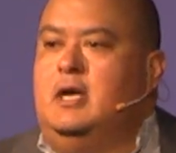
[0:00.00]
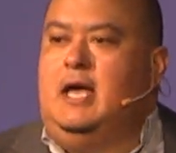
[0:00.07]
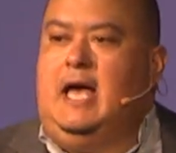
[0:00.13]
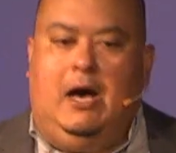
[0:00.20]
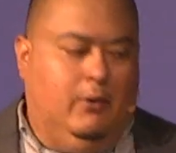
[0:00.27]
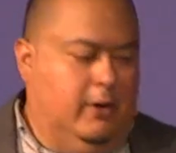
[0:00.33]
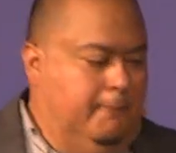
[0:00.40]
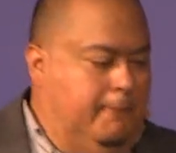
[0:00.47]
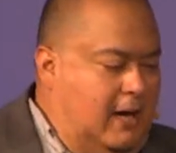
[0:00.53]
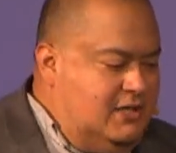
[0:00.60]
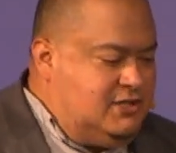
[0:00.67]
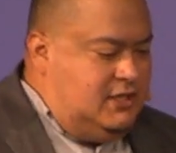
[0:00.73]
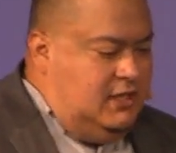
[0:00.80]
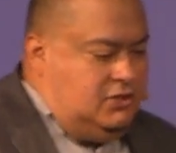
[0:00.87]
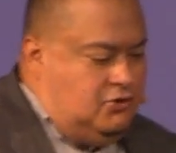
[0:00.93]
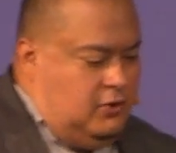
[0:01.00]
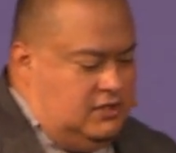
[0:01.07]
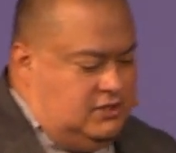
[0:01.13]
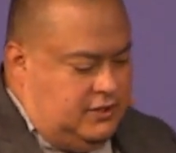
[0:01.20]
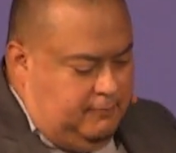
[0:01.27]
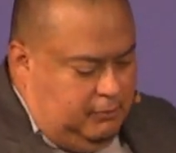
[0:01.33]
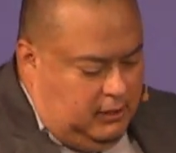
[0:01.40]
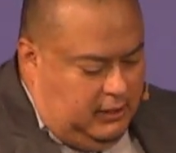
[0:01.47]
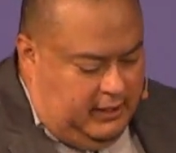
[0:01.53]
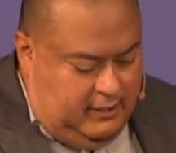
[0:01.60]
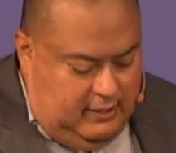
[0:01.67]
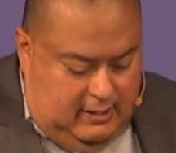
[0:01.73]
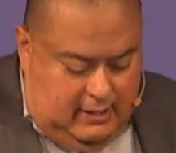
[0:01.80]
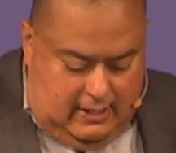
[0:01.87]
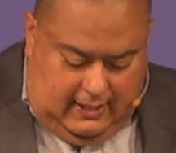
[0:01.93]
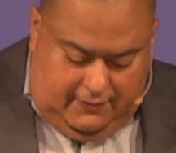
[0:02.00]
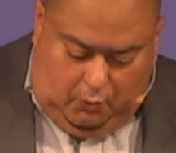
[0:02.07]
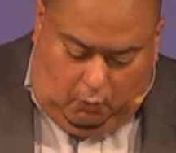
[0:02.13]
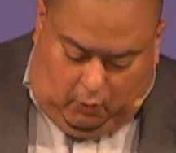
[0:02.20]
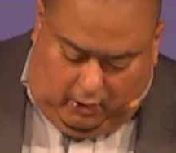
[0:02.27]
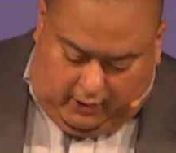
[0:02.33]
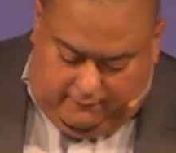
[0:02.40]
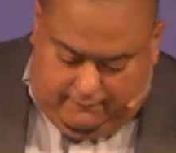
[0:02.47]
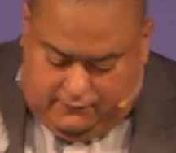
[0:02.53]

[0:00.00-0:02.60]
how an apostate treats the blood and the work of